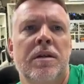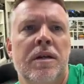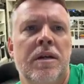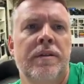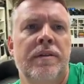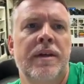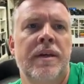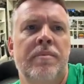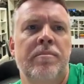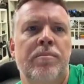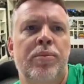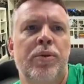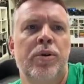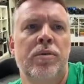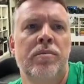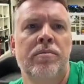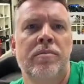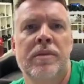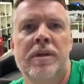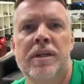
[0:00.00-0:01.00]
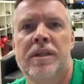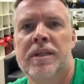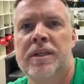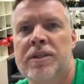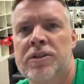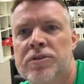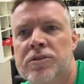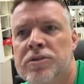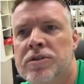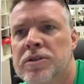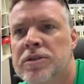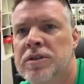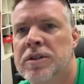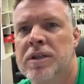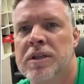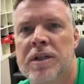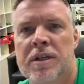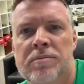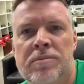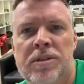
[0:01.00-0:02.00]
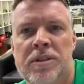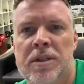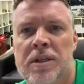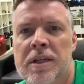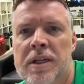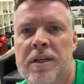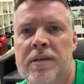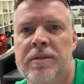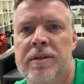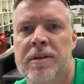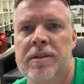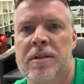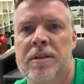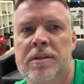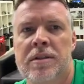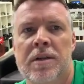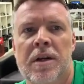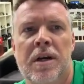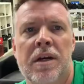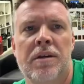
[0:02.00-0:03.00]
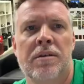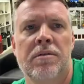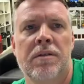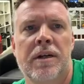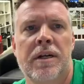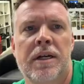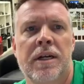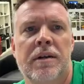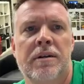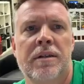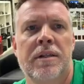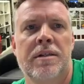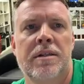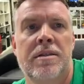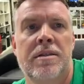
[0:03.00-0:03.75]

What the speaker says: And then boom, and then I'm just gonna leave it as untitled right now, and then